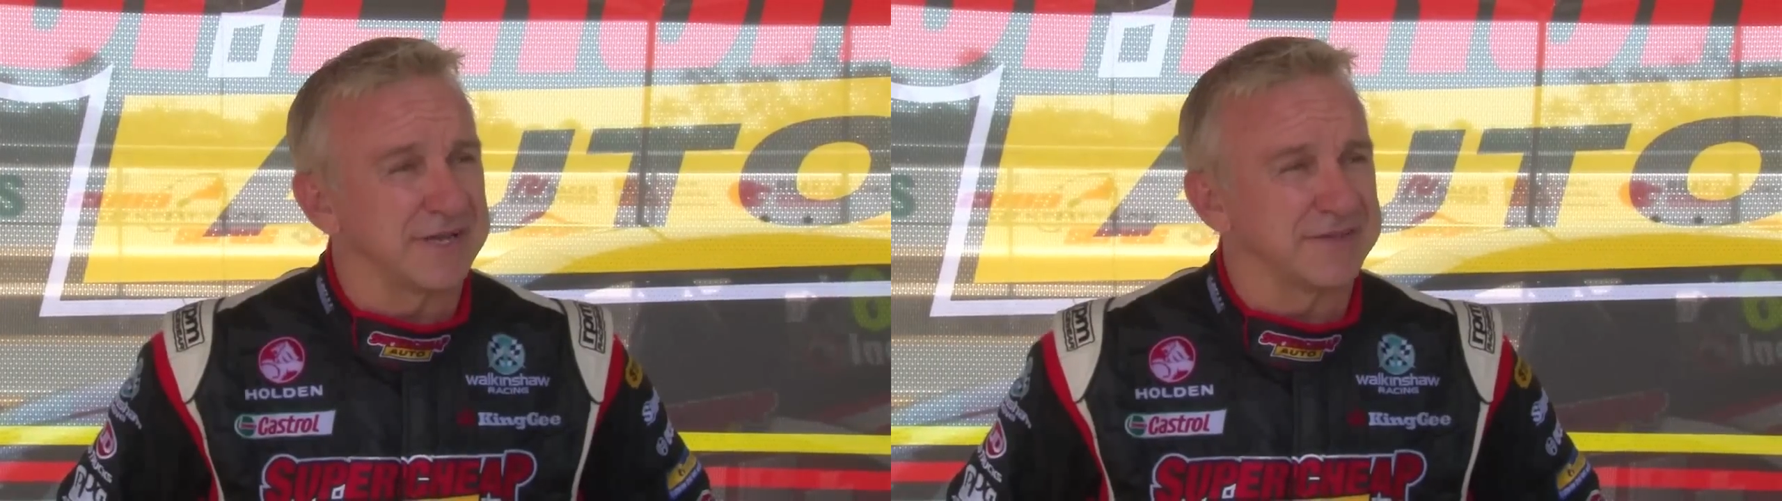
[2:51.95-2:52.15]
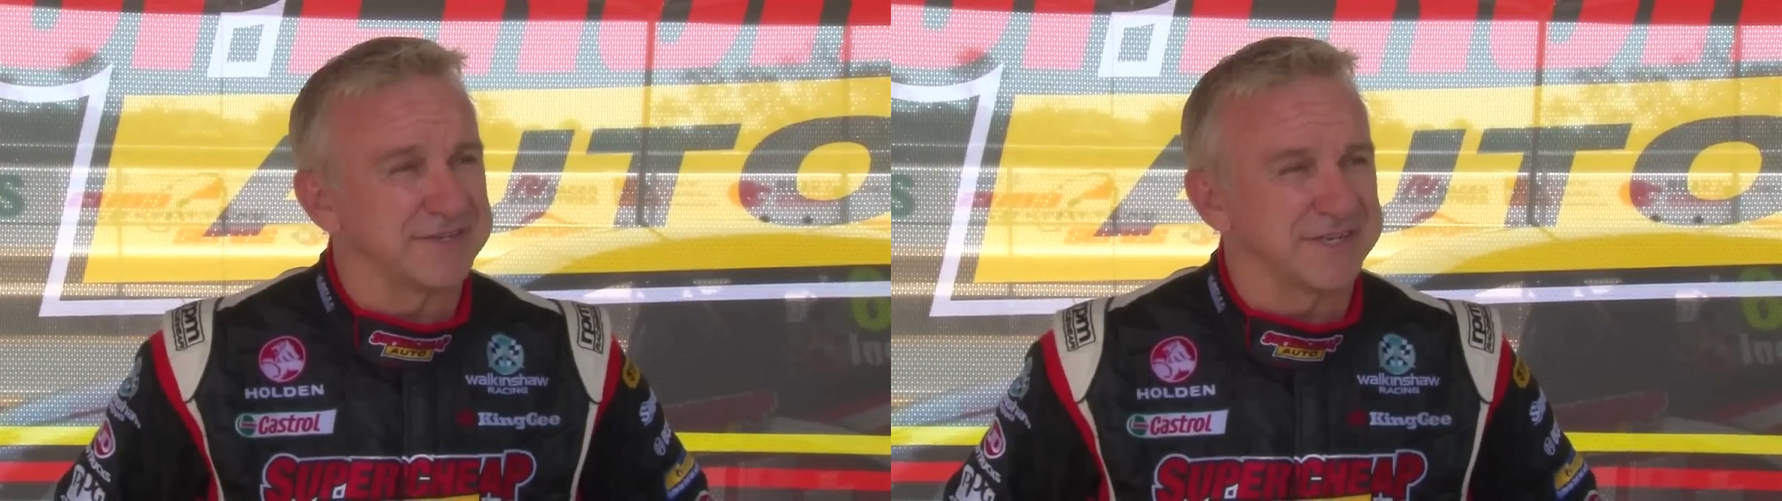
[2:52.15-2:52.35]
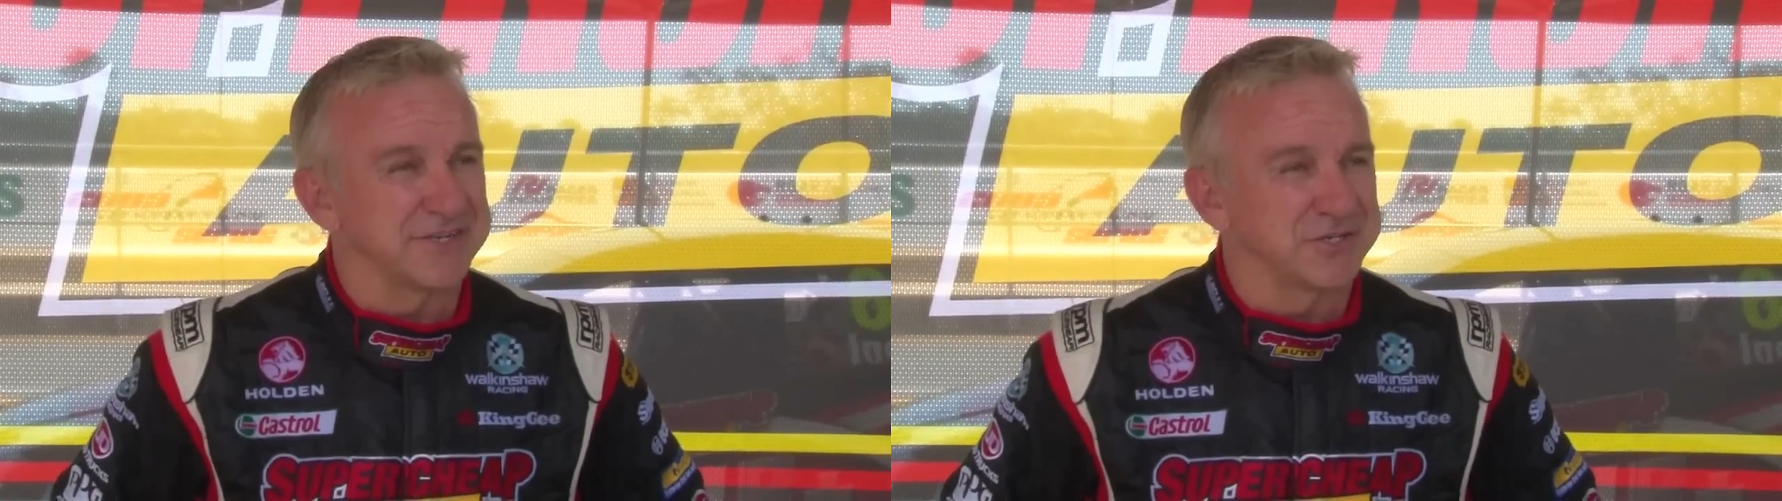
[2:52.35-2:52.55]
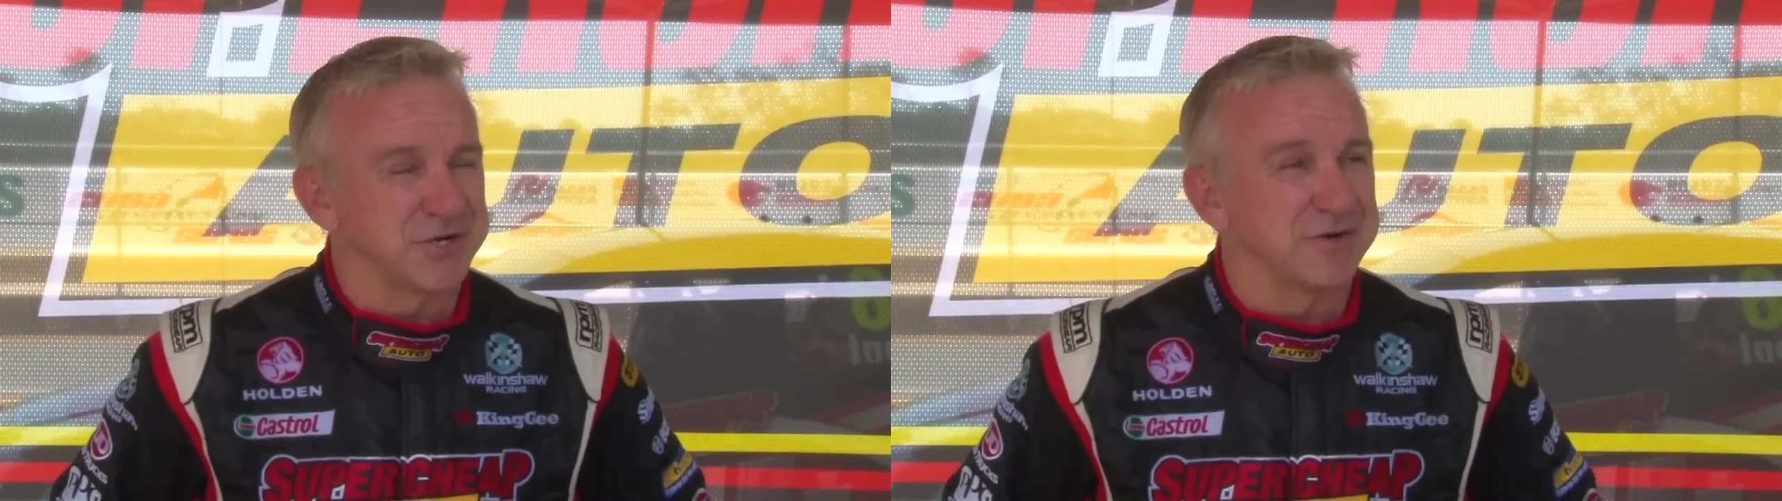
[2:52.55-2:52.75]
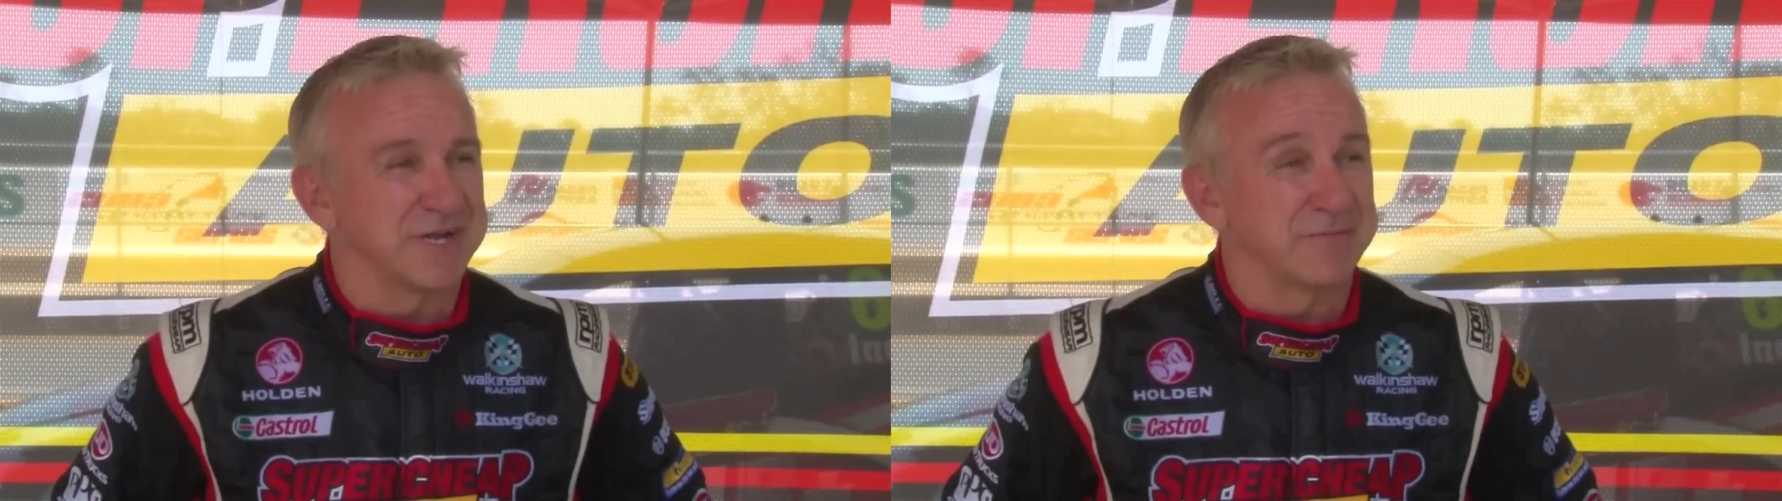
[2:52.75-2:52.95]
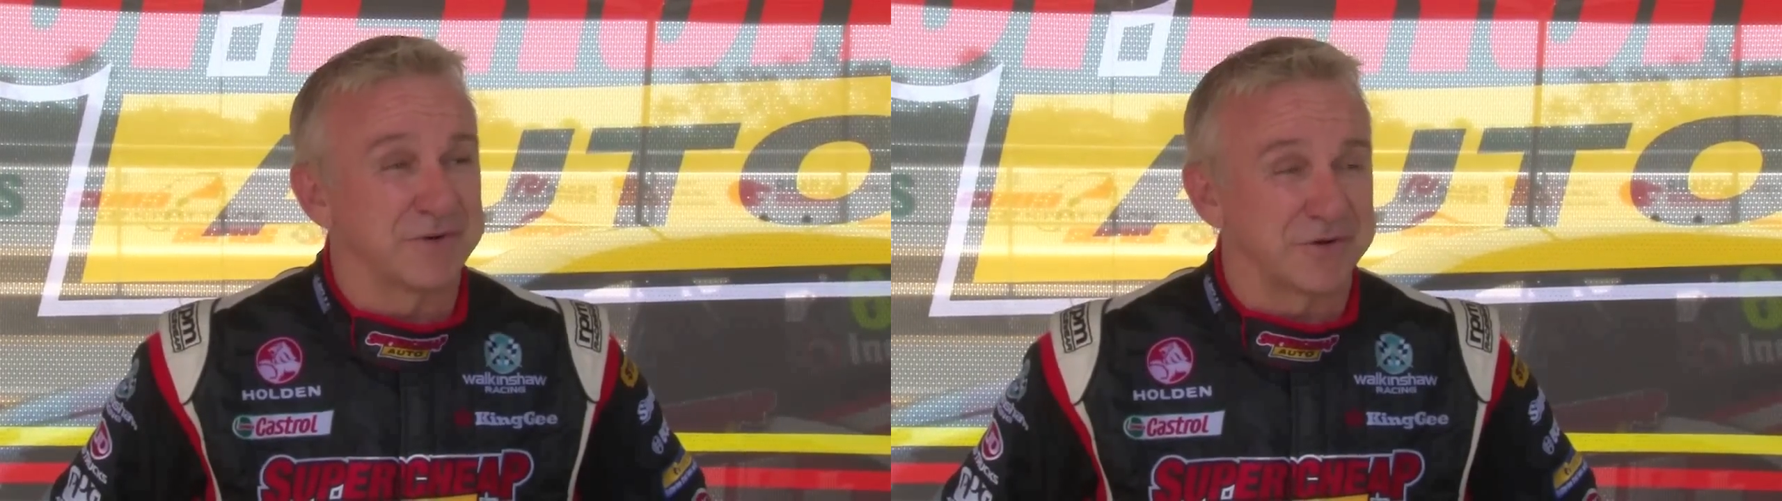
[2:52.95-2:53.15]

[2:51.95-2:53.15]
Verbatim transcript: get these things tuned up a